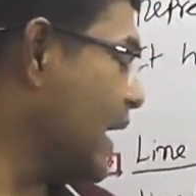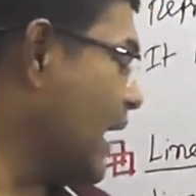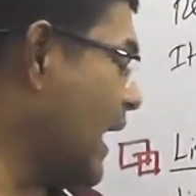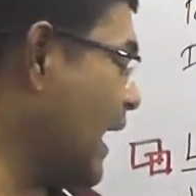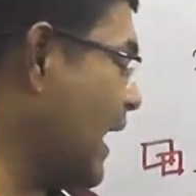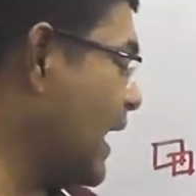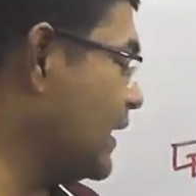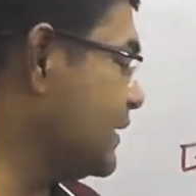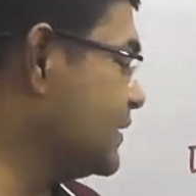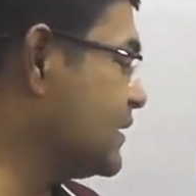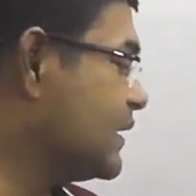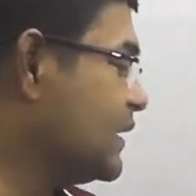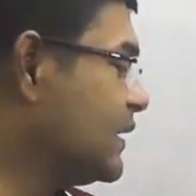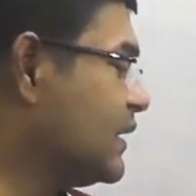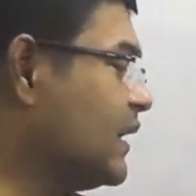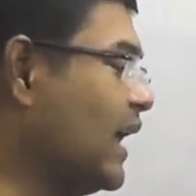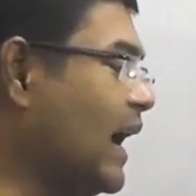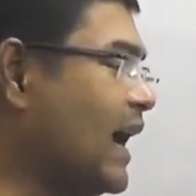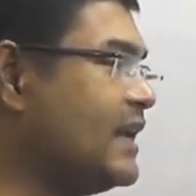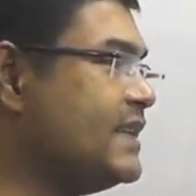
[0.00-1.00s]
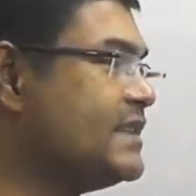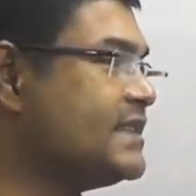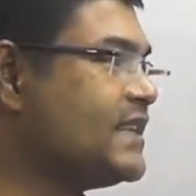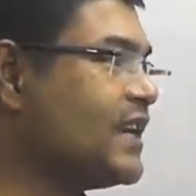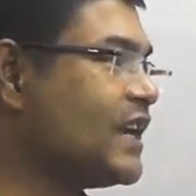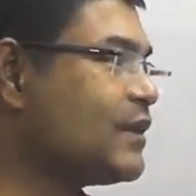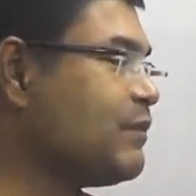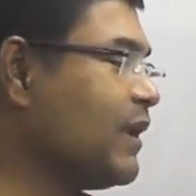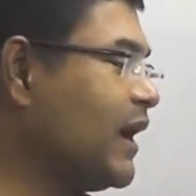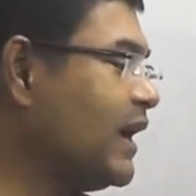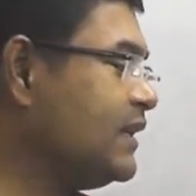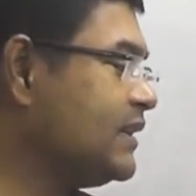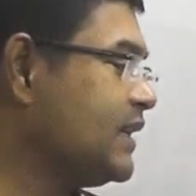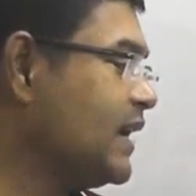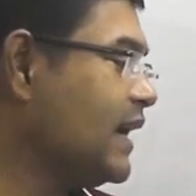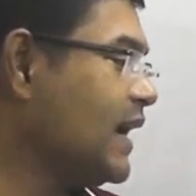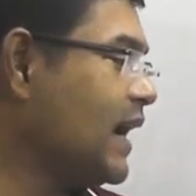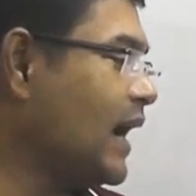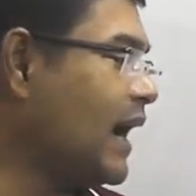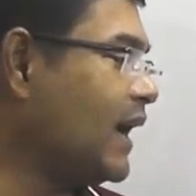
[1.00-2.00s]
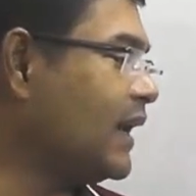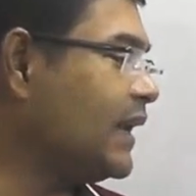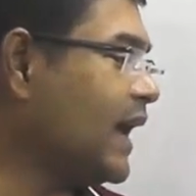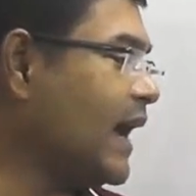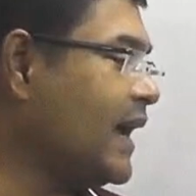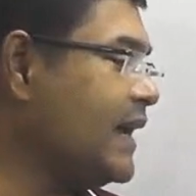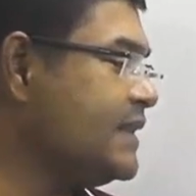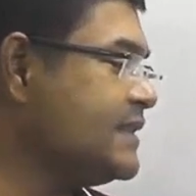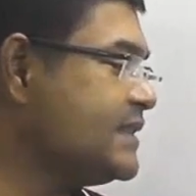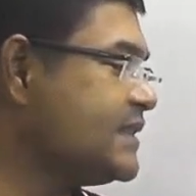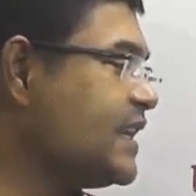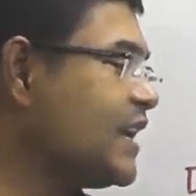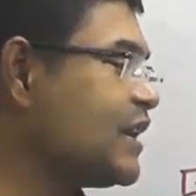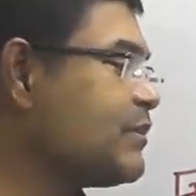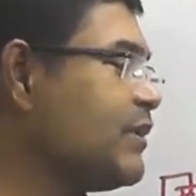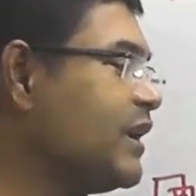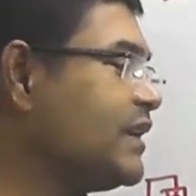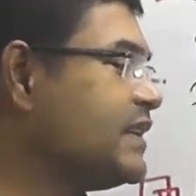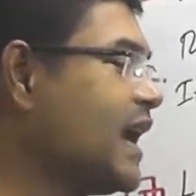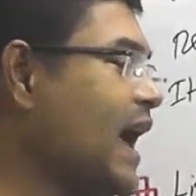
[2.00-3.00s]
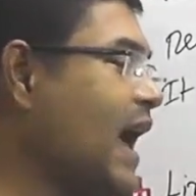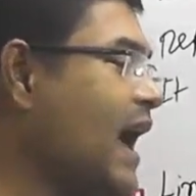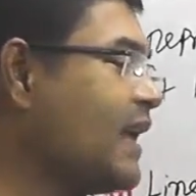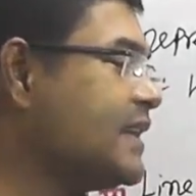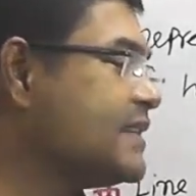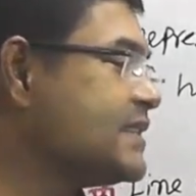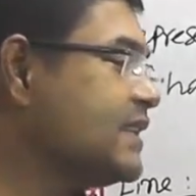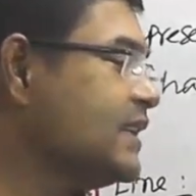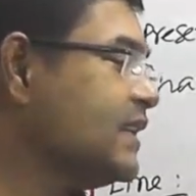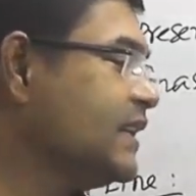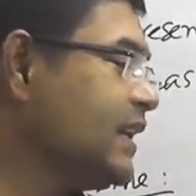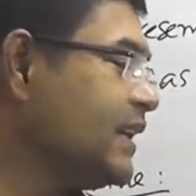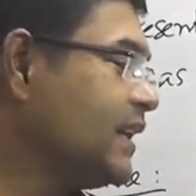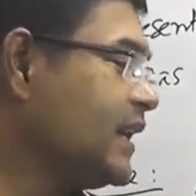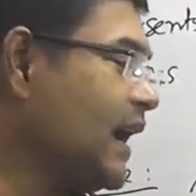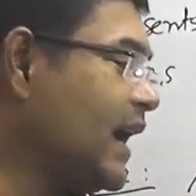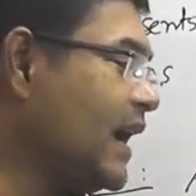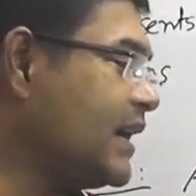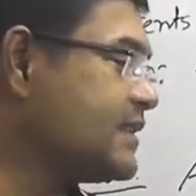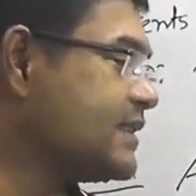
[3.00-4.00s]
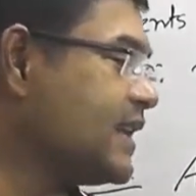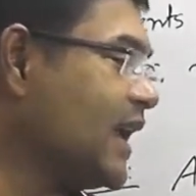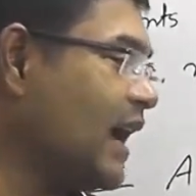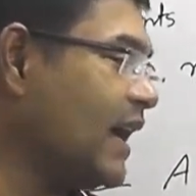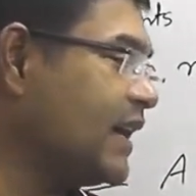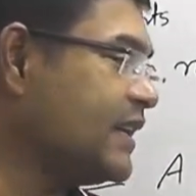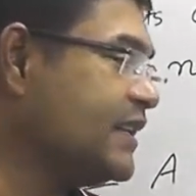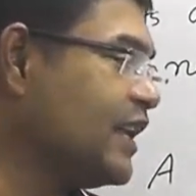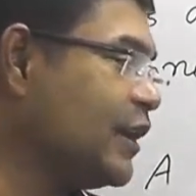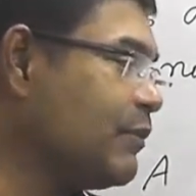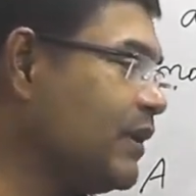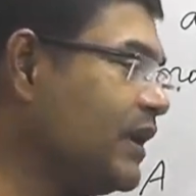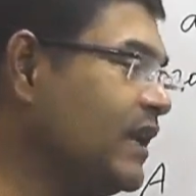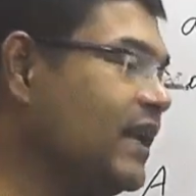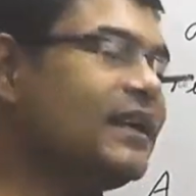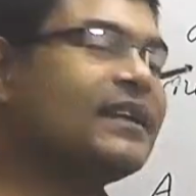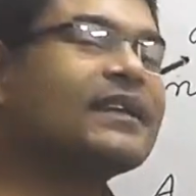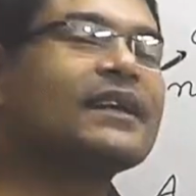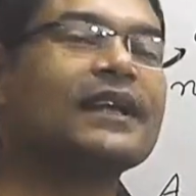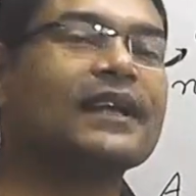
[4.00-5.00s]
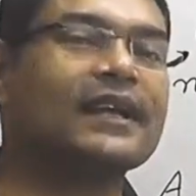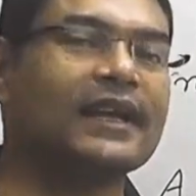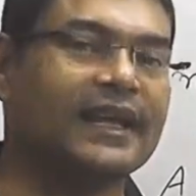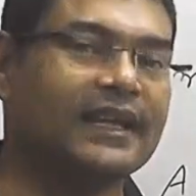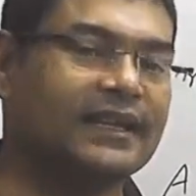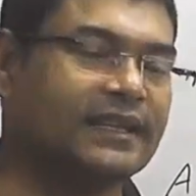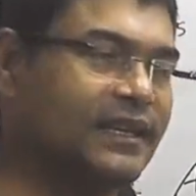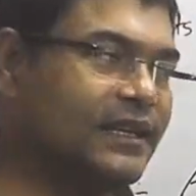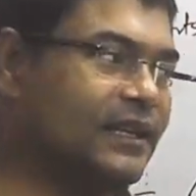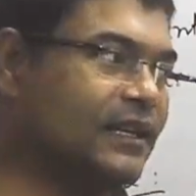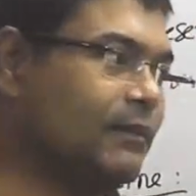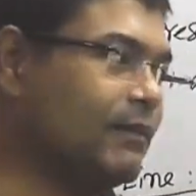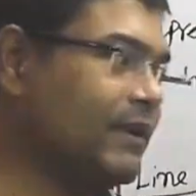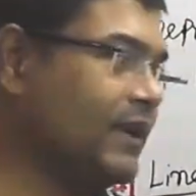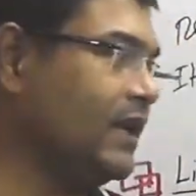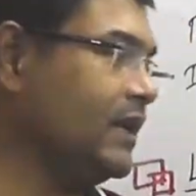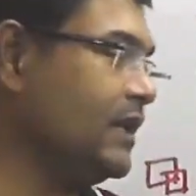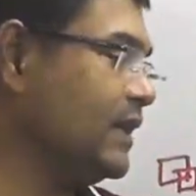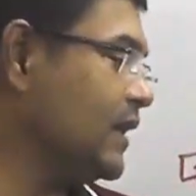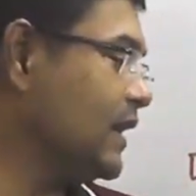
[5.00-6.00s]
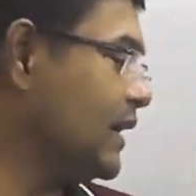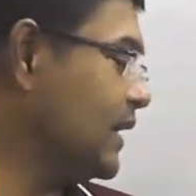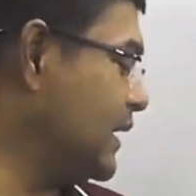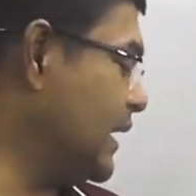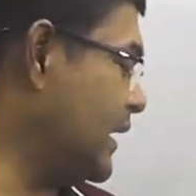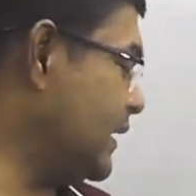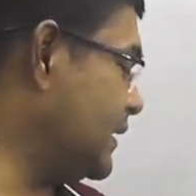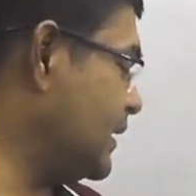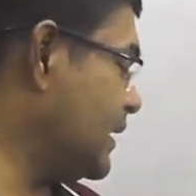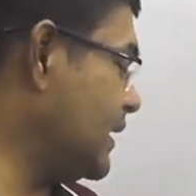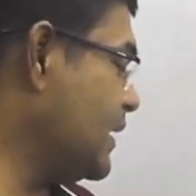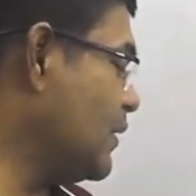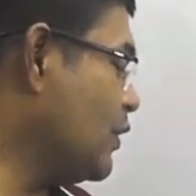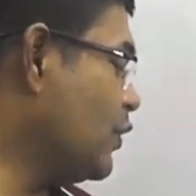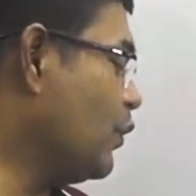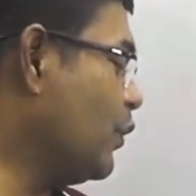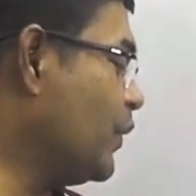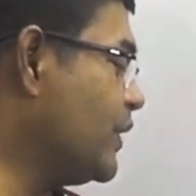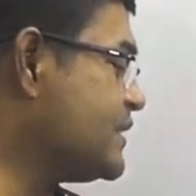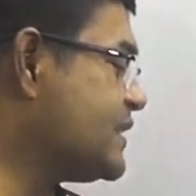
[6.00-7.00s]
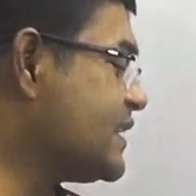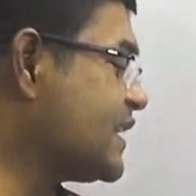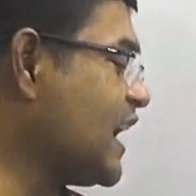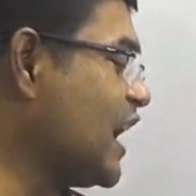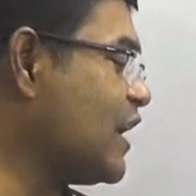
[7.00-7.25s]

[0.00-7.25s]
And line segment, a line segment has a definite length which